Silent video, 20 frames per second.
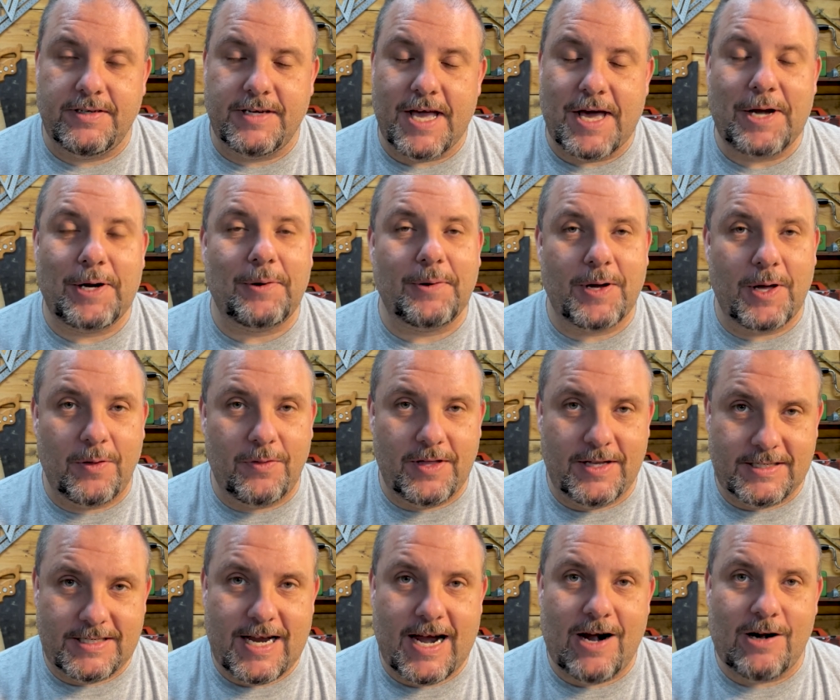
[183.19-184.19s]
Now I don't know the
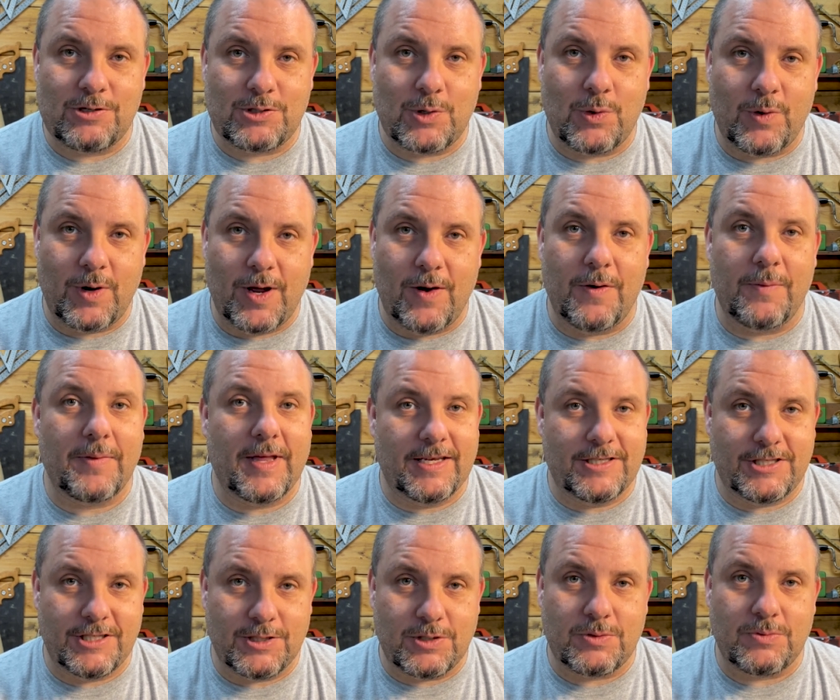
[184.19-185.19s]
entire story on it.
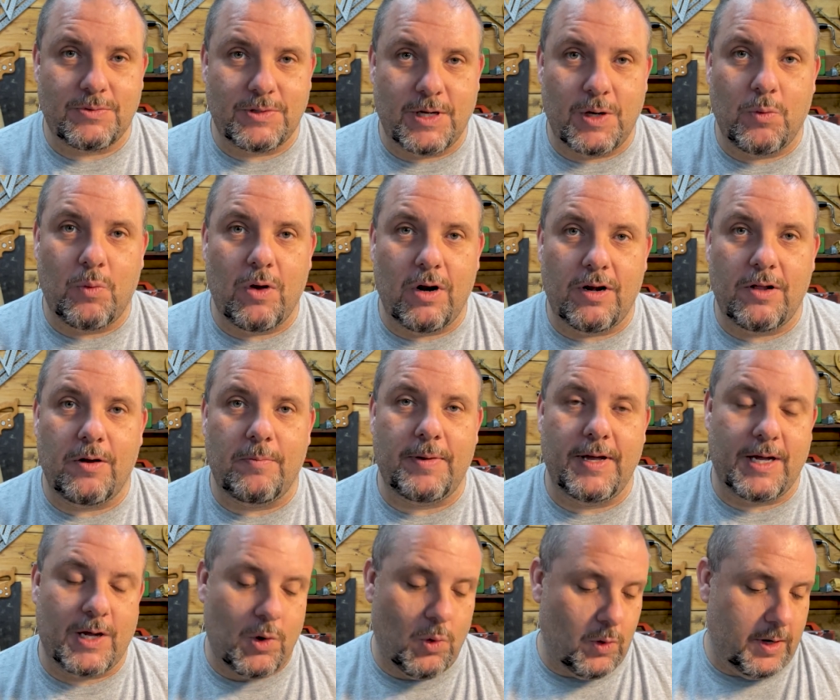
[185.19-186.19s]
That's just, you know, what little
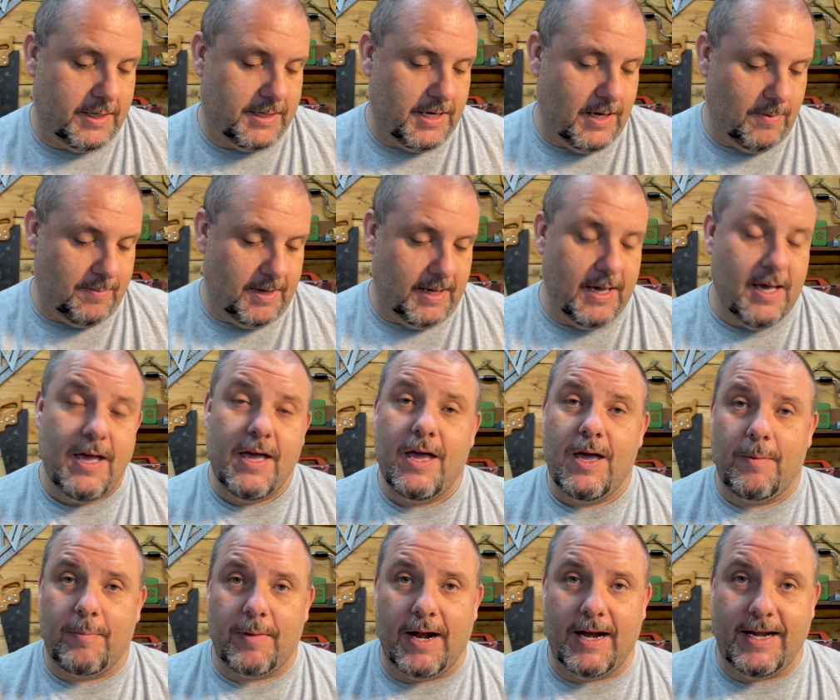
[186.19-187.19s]
bit Corey told me,
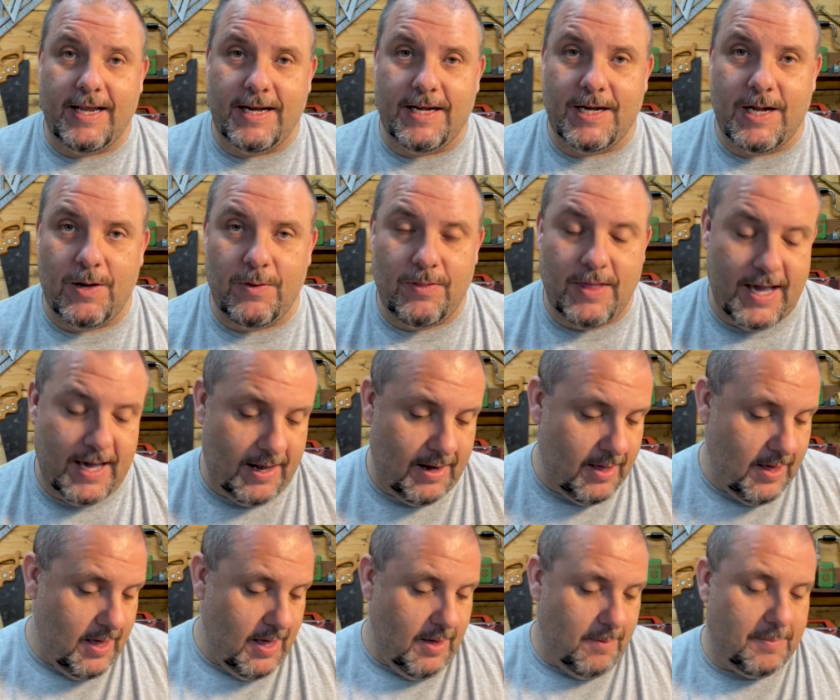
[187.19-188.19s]
but I didn't know that.
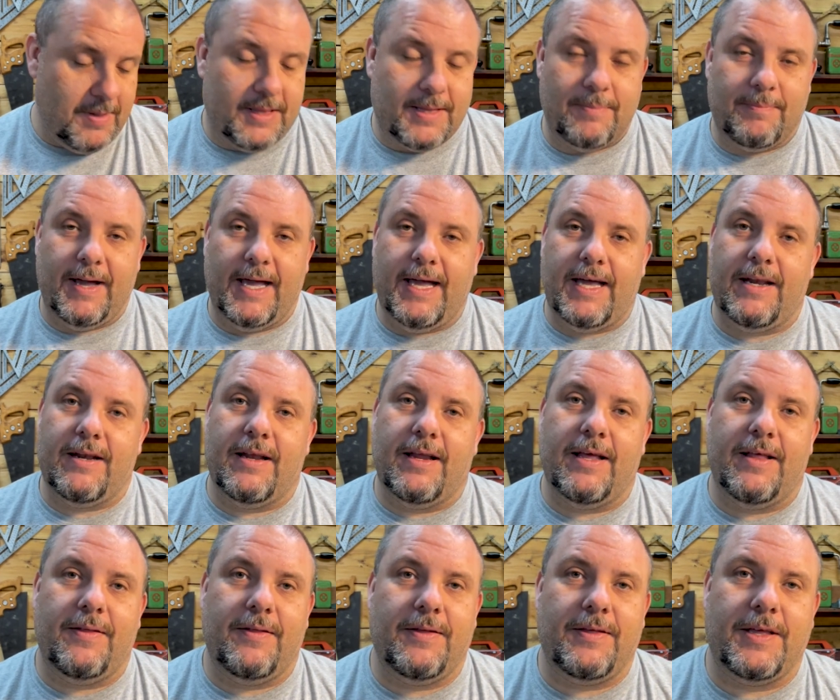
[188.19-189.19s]
But the man,
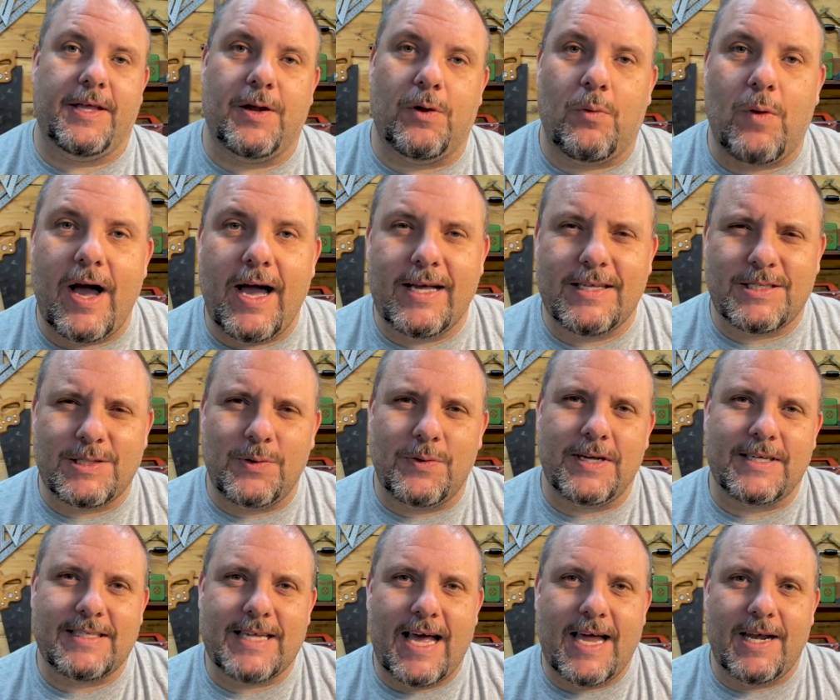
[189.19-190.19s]
you know, why it's so
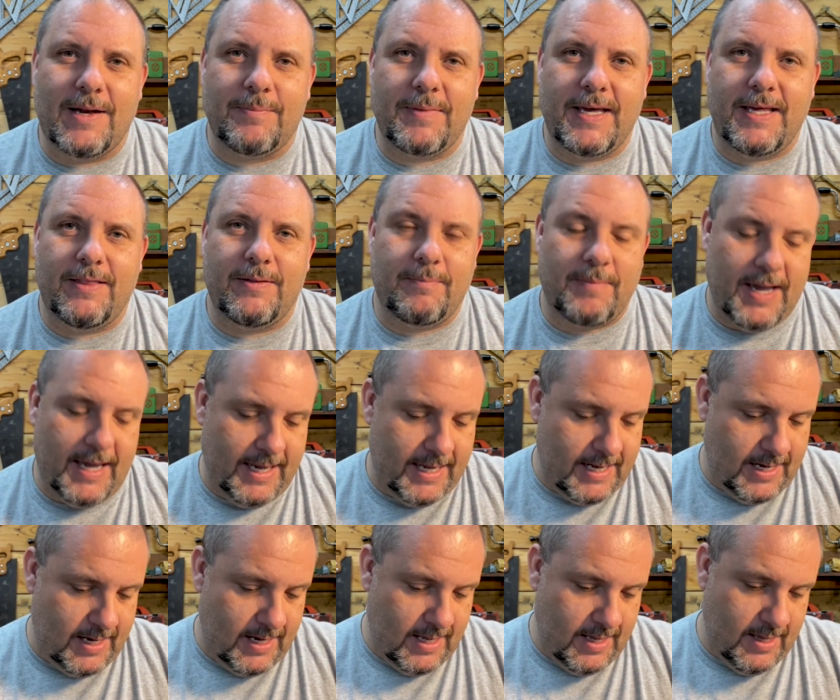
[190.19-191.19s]
exciting to me, the
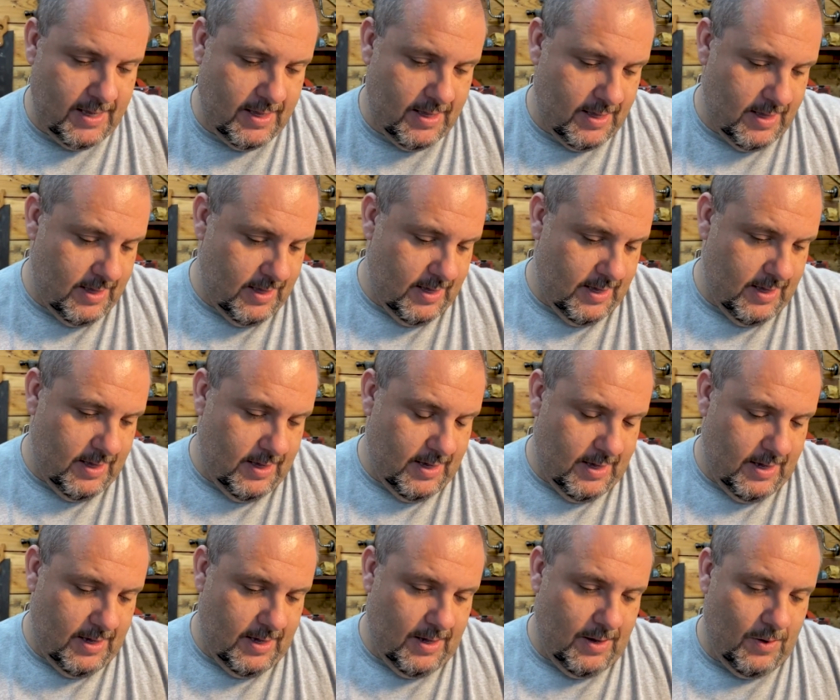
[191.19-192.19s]
man
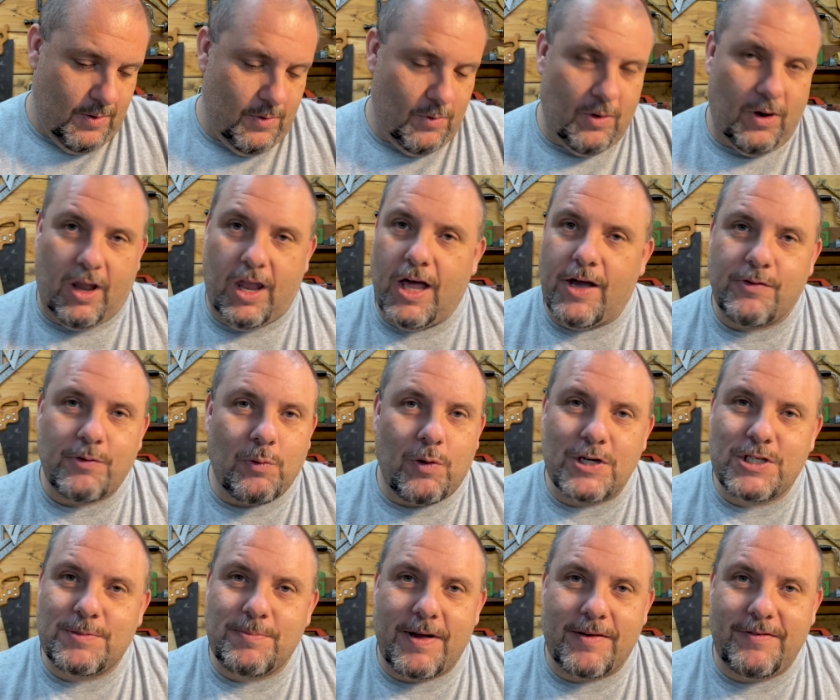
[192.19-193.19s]
loved
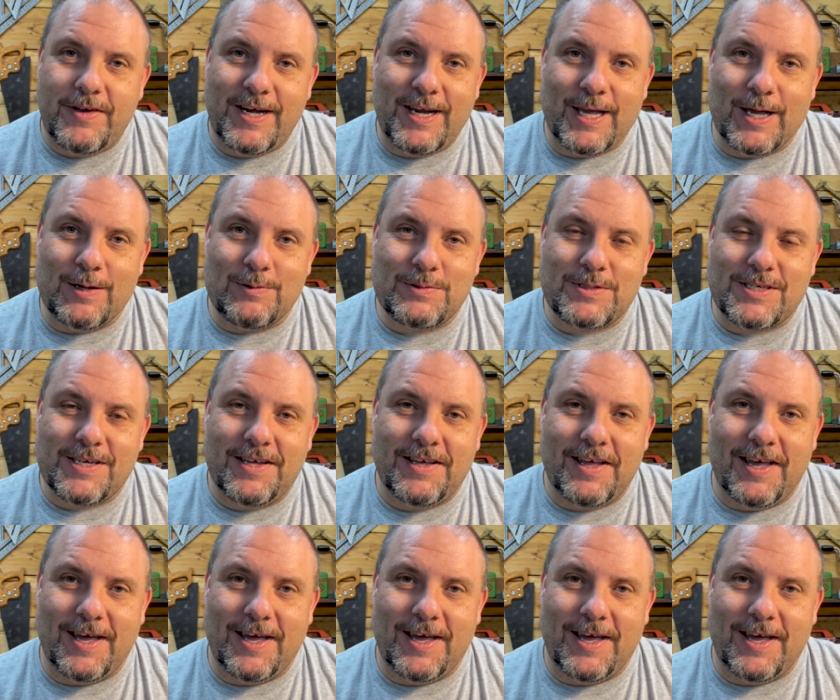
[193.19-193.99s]
watching my videos.